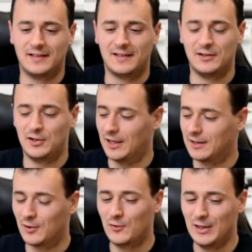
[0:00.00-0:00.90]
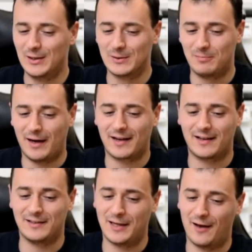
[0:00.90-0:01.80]
and he had like really good bike
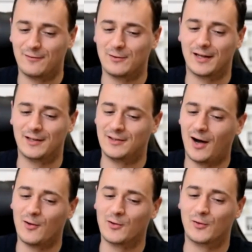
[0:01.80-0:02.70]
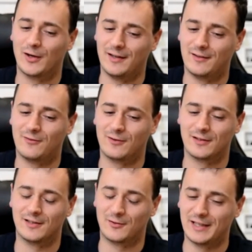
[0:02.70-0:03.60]
and he had to like downgrade for
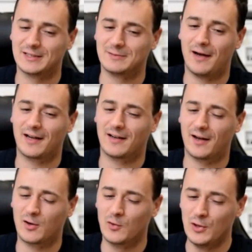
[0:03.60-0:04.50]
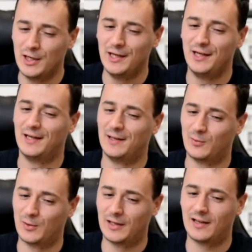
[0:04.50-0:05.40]
the race Ooh. bike like
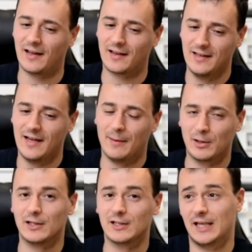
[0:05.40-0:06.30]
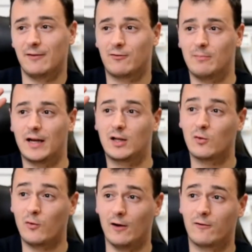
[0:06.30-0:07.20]
really really like i'm gonna say from like
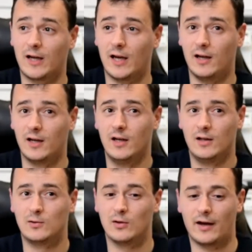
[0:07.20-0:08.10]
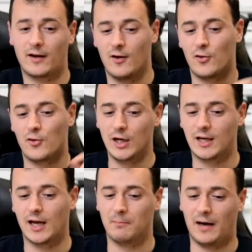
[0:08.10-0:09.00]
12k to like
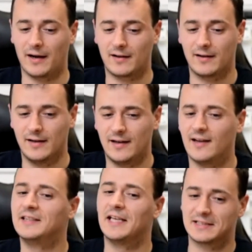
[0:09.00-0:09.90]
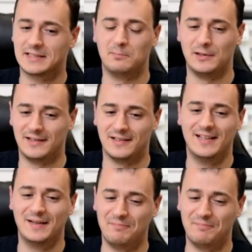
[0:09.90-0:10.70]
3k bike and that's a big deal